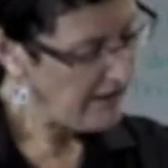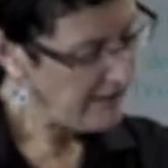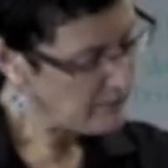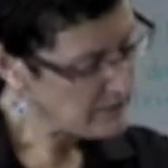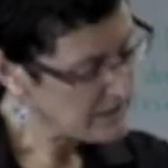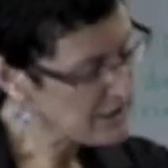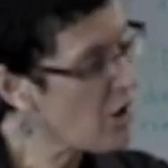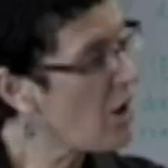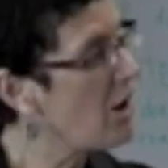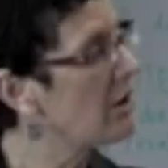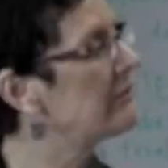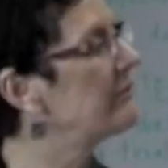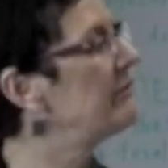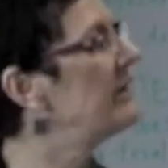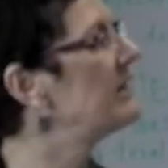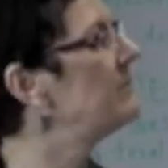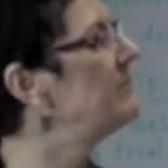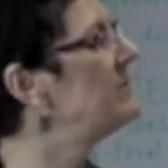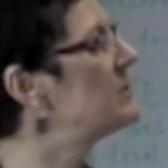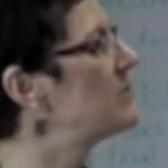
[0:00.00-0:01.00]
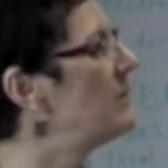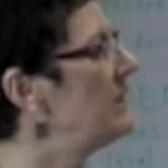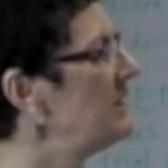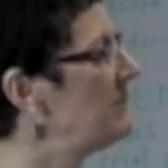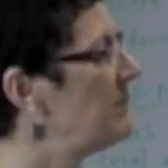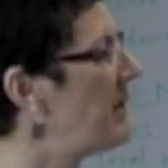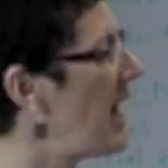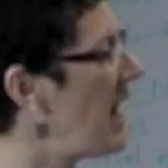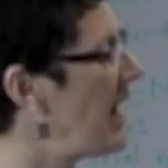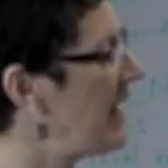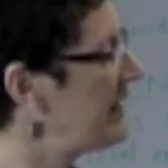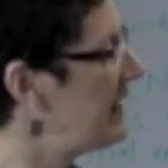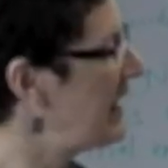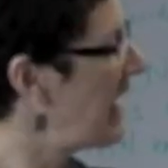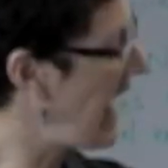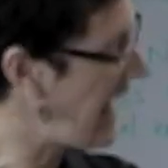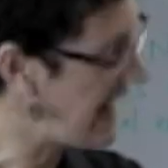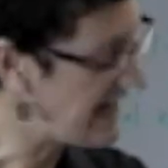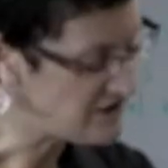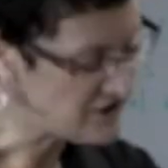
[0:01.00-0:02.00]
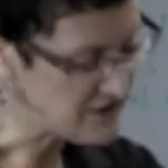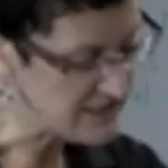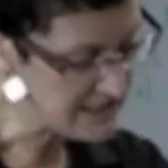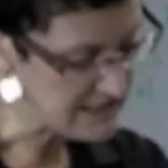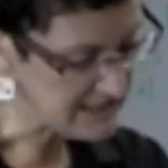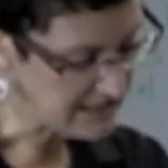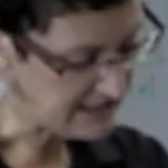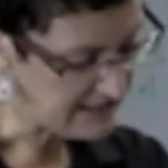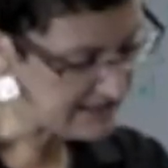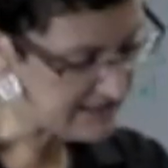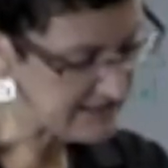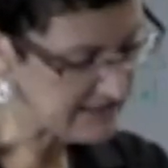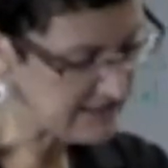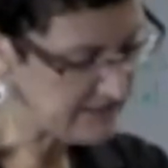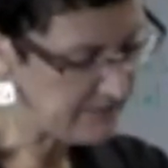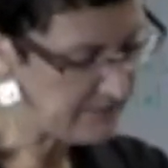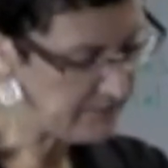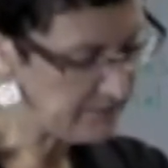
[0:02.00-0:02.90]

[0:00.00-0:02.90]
There was conflict between the partner agencies.